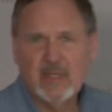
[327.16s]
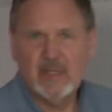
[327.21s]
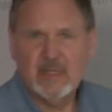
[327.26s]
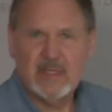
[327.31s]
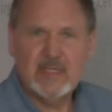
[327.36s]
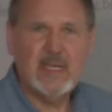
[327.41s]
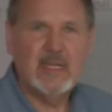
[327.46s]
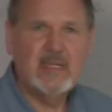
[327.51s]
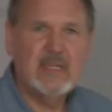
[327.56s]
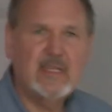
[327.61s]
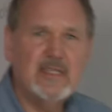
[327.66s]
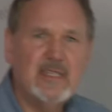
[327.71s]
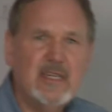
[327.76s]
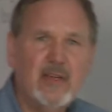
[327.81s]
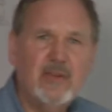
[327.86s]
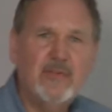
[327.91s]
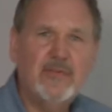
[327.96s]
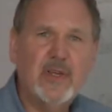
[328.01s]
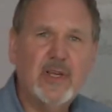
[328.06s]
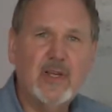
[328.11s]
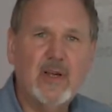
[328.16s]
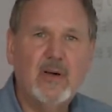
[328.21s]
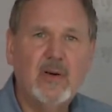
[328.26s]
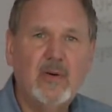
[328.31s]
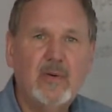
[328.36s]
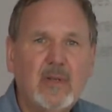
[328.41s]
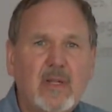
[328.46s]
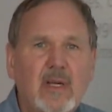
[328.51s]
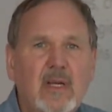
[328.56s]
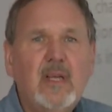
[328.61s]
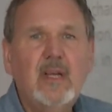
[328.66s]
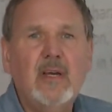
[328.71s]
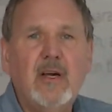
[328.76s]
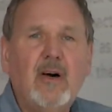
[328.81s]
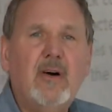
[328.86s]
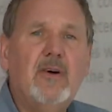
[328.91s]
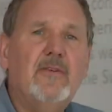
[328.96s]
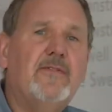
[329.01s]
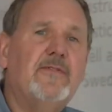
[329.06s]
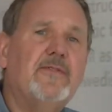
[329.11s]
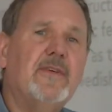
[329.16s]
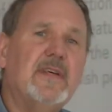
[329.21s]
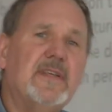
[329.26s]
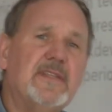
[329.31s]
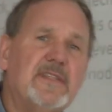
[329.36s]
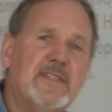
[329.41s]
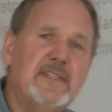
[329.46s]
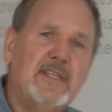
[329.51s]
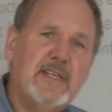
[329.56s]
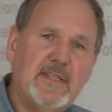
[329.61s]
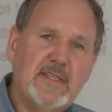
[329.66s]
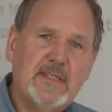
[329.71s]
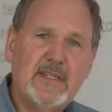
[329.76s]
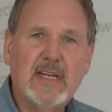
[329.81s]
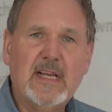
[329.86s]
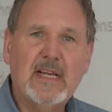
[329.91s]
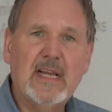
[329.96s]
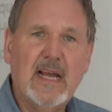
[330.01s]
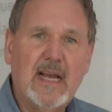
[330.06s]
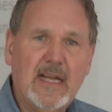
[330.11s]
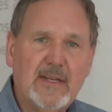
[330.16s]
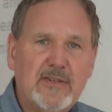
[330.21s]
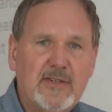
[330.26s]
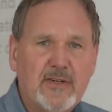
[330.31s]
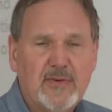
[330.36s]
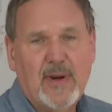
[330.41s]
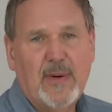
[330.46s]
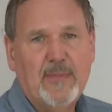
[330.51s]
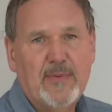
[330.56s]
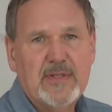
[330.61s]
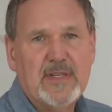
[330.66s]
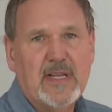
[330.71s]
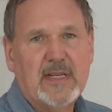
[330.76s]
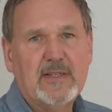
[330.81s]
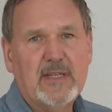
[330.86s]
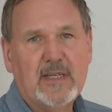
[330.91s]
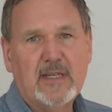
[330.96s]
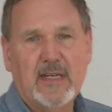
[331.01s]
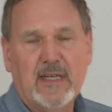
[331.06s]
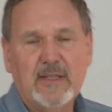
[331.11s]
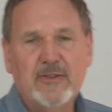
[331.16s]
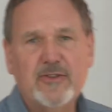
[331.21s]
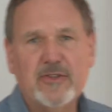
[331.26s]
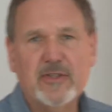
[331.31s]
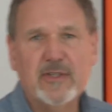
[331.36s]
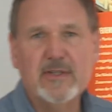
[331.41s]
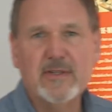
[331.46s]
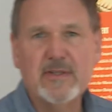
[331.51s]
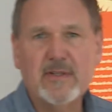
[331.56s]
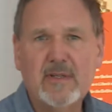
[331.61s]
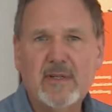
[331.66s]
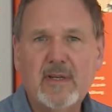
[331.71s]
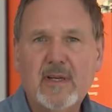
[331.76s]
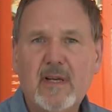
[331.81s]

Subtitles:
has set itself the goal of assisting underrepresented countries